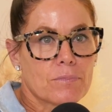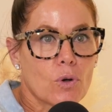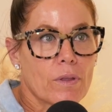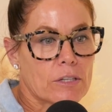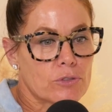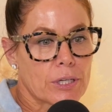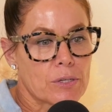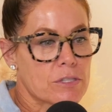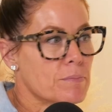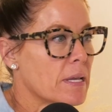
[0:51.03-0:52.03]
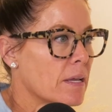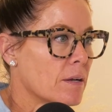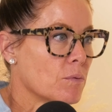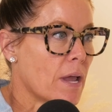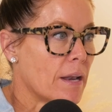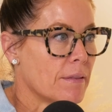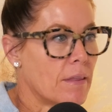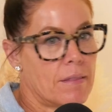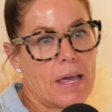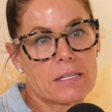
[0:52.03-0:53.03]
oh, that triggers me, and
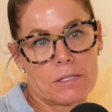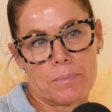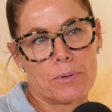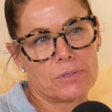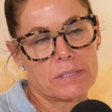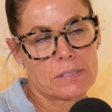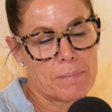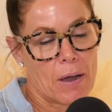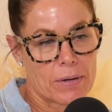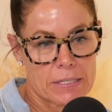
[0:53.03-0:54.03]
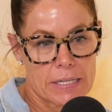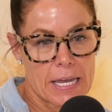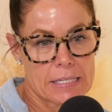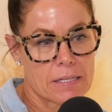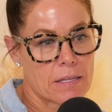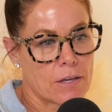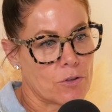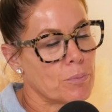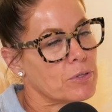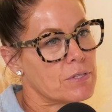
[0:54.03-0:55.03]
then that's supposed to somehow indicate to the
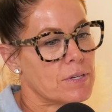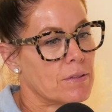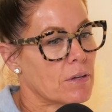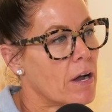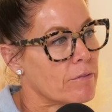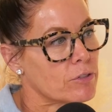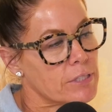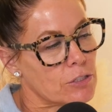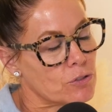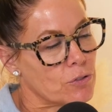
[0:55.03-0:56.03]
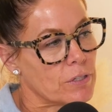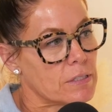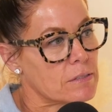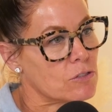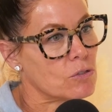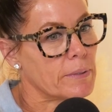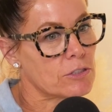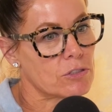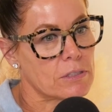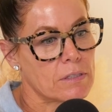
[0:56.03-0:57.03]
other person in the conversation or in the
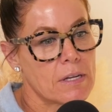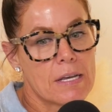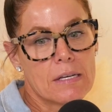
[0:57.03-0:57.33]
situation